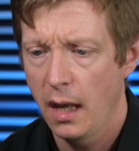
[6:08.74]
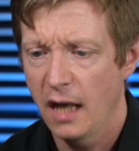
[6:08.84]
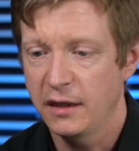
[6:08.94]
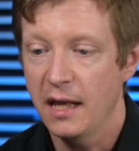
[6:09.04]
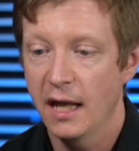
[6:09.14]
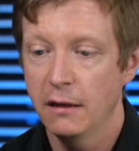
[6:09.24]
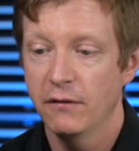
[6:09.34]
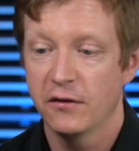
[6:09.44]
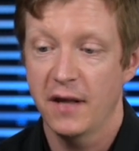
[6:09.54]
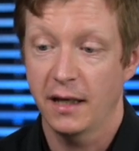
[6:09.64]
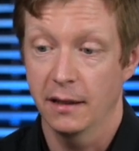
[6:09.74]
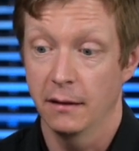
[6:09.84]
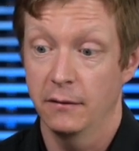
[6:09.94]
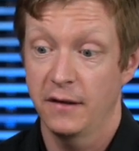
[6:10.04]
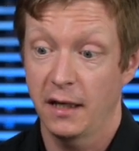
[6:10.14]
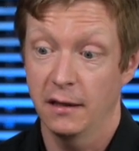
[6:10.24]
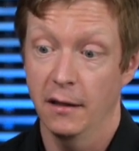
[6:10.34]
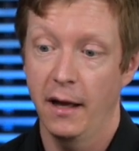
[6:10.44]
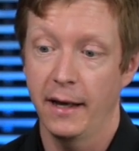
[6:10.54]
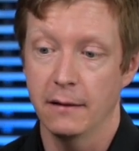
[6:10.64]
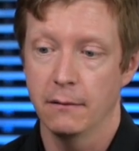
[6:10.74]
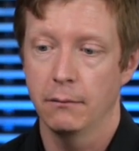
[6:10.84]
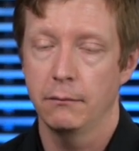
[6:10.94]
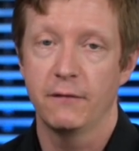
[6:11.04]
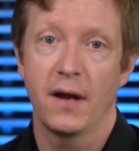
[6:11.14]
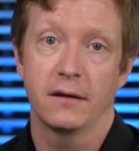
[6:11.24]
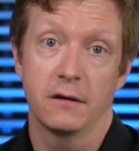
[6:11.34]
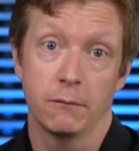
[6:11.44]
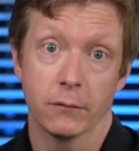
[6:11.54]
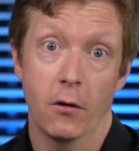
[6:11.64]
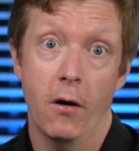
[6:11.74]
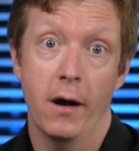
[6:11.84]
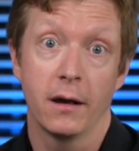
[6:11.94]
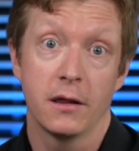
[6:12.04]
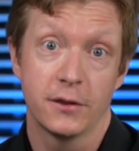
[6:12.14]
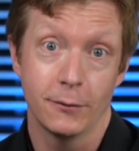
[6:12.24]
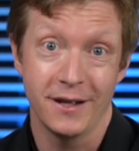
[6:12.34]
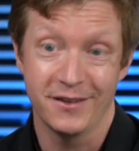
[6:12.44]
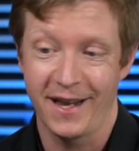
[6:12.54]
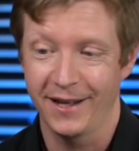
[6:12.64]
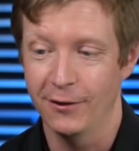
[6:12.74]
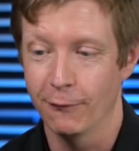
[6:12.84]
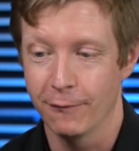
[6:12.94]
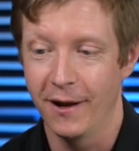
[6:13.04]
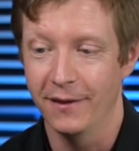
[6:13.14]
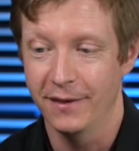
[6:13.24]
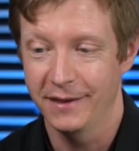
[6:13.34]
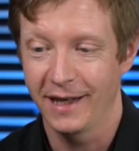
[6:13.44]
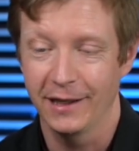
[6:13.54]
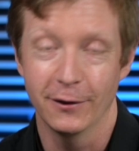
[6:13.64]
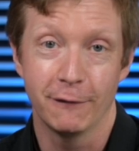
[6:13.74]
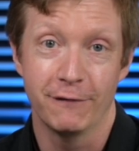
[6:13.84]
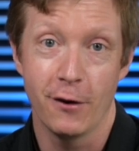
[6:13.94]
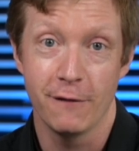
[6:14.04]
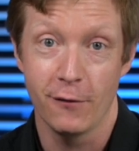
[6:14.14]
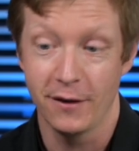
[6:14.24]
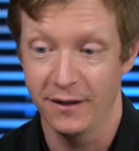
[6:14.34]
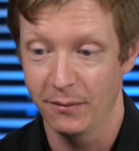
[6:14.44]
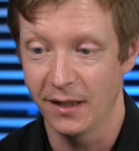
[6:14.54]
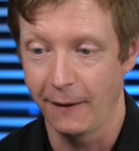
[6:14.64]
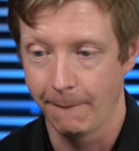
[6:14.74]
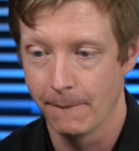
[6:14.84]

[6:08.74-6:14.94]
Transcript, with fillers: At the end of the second, second line, we've got this long 30 second note run that can look very, very intimidating.